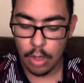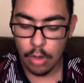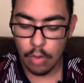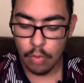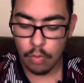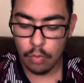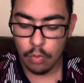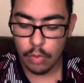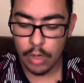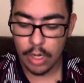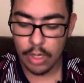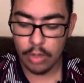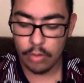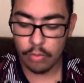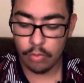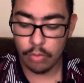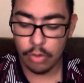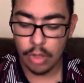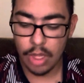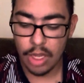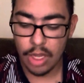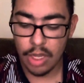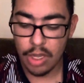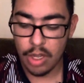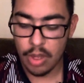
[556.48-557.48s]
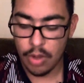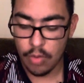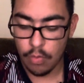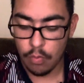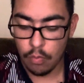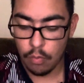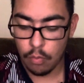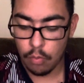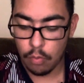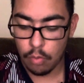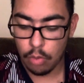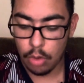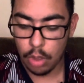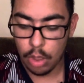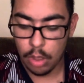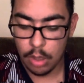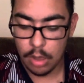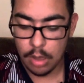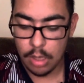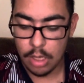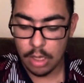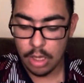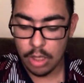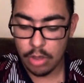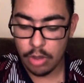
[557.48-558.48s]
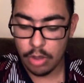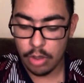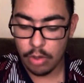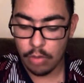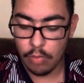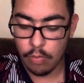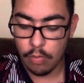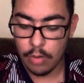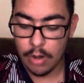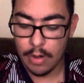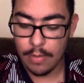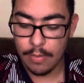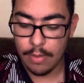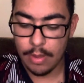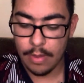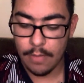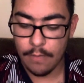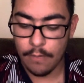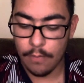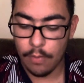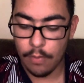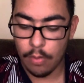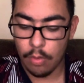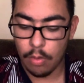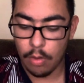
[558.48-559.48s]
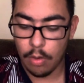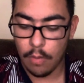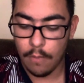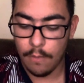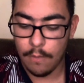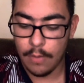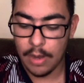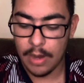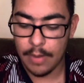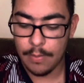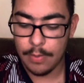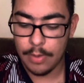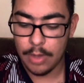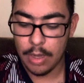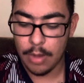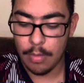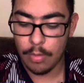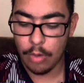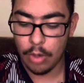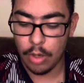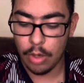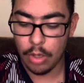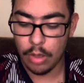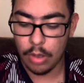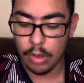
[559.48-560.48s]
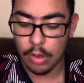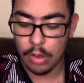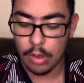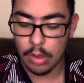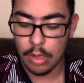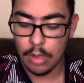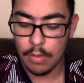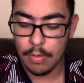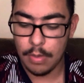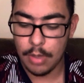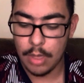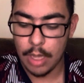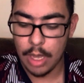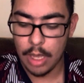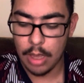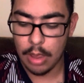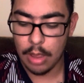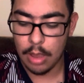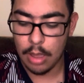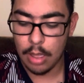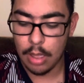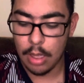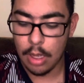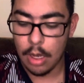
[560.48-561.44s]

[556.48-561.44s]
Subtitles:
Raiders taking on the Los Angeles Rams at 4:05 p.m. on CBS.